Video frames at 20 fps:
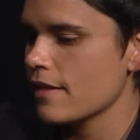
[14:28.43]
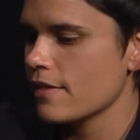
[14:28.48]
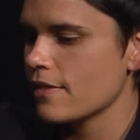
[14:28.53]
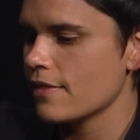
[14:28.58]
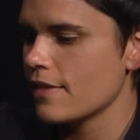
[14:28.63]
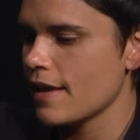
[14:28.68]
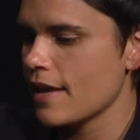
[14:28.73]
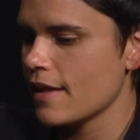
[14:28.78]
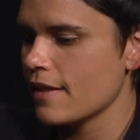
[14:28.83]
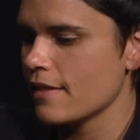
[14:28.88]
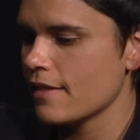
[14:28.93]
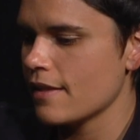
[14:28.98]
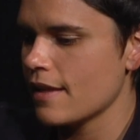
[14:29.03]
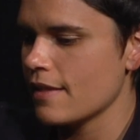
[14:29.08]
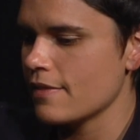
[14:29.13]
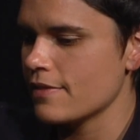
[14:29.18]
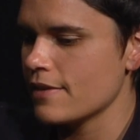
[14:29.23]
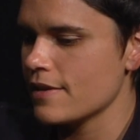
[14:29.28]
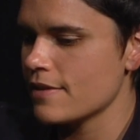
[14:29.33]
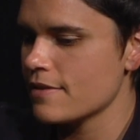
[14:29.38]
that
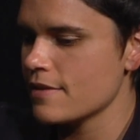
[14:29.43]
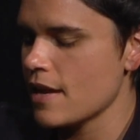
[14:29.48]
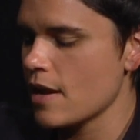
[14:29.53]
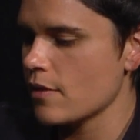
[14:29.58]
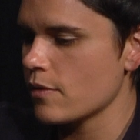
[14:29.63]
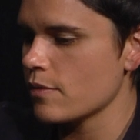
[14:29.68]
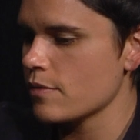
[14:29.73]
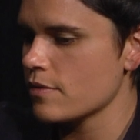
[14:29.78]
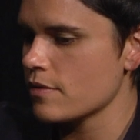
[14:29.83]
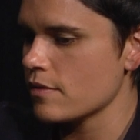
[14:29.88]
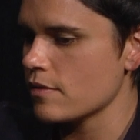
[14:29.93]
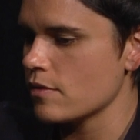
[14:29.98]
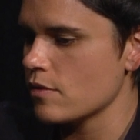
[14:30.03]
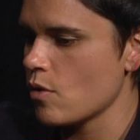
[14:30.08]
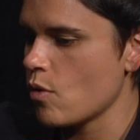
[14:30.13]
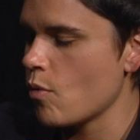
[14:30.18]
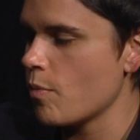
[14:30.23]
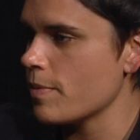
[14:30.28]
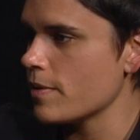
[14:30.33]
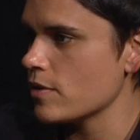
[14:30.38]
at least now there's an
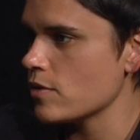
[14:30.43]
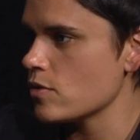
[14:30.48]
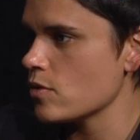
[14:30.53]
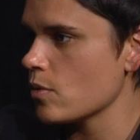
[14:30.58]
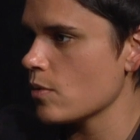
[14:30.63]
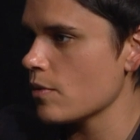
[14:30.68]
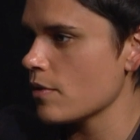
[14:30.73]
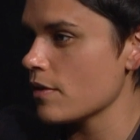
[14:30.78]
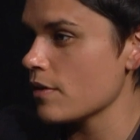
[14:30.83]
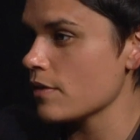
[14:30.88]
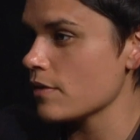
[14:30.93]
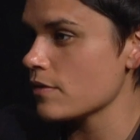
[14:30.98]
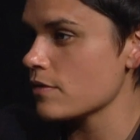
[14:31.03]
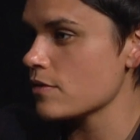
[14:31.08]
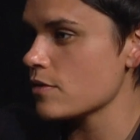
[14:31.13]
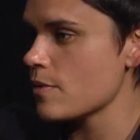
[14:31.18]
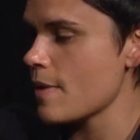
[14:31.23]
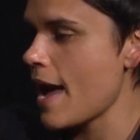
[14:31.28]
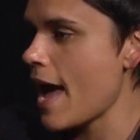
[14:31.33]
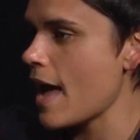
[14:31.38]
open door
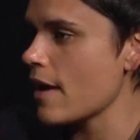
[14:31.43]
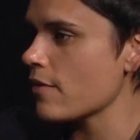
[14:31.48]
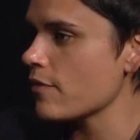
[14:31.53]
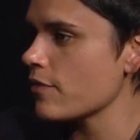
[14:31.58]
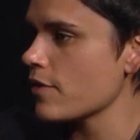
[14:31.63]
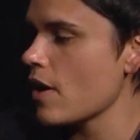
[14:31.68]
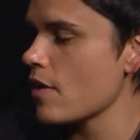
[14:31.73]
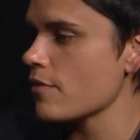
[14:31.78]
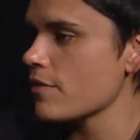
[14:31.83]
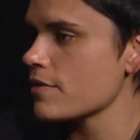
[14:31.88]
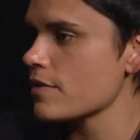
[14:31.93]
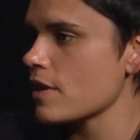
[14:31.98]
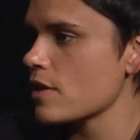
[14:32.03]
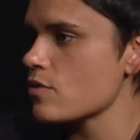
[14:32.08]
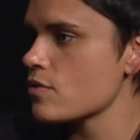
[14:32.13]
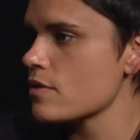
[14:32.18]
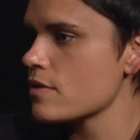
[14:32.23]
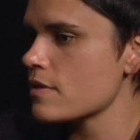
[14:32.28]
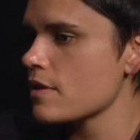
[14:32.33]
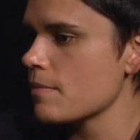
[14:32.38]
to have
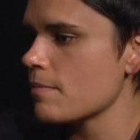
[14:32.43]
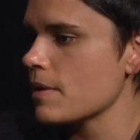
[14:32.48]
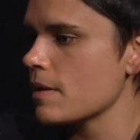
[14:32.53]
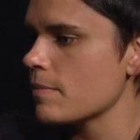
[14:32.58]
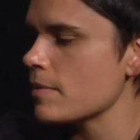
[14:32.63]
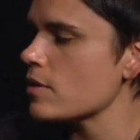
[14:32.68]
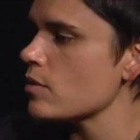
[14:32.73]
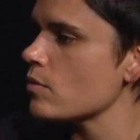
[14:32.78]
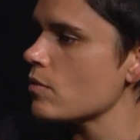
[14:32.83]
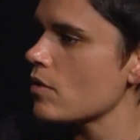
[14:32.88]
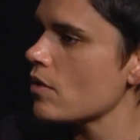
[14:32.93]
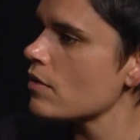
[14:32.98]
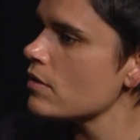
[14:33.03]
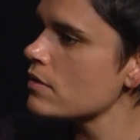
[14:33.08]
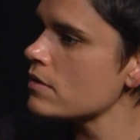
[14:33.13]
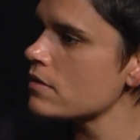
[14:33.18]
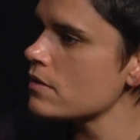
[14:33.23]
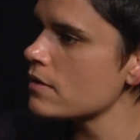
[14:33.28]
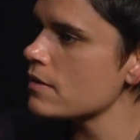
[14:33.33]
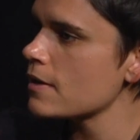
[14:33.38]
conversations that maybe you
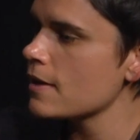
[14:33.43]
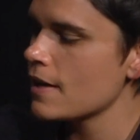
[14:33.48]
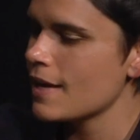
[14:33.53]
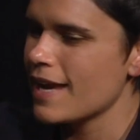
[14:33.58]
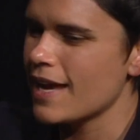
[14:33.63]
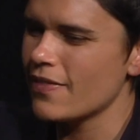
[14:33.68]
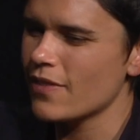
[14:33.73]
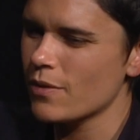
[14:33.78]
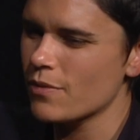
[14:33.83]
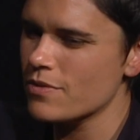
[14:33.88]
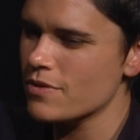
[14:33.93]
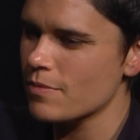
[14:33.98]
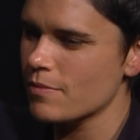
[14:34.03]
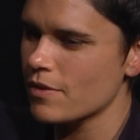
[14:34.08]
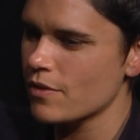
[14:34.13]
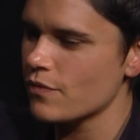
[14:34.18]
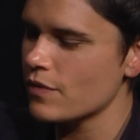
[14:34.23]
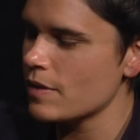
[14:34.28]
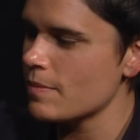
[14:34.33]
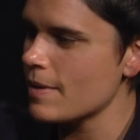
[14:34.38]
couldn't. And that was some of
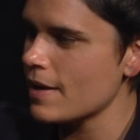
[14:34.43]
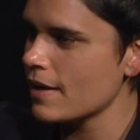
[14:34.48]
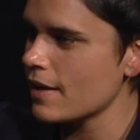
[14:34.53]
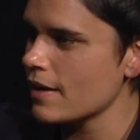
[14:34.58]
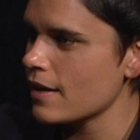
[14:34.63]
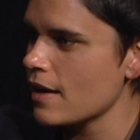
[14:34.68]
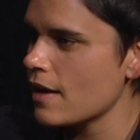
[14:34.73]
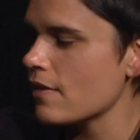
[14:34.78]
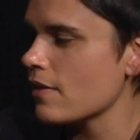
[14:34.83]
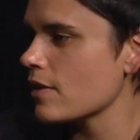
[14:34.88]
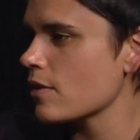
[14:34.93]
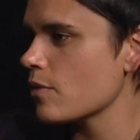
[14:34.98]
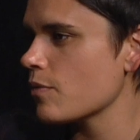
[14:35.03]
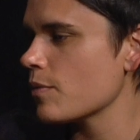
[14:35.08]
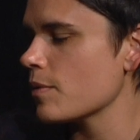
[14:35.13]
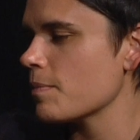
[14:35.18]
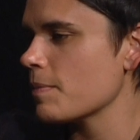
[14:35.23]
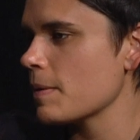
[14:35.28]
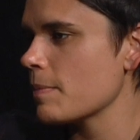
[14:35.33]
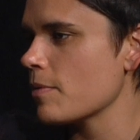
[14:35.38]
the feedback I got, like
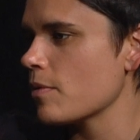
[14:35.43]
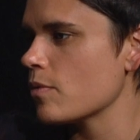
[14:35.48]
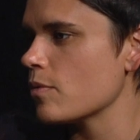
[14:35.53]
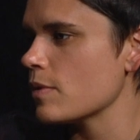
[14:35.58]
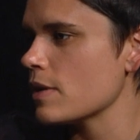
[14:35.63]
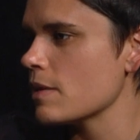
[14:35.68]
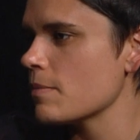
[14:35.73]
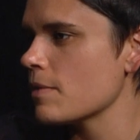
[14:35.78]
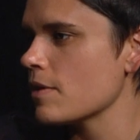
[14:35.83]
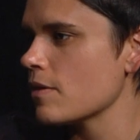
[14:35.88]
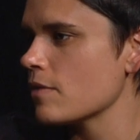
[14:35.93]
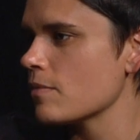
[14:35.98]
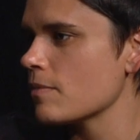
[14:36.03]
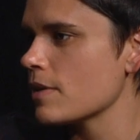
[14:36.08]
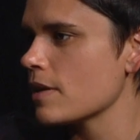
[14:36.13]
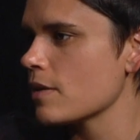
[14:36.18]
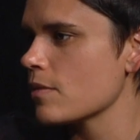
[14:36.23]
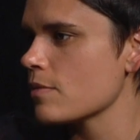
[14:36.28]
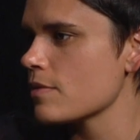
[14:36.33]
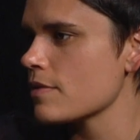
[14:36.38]
with people who emailed
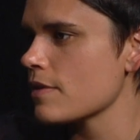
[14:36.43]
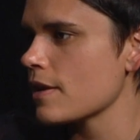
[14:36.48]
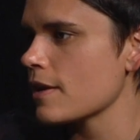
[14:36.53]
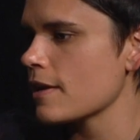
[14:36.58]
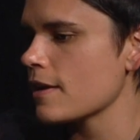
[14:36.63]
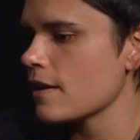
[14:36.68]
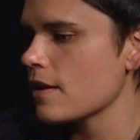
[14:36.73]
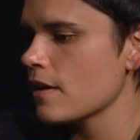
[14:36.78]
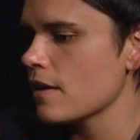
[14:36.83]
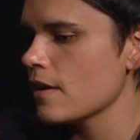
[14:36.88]
me. It was like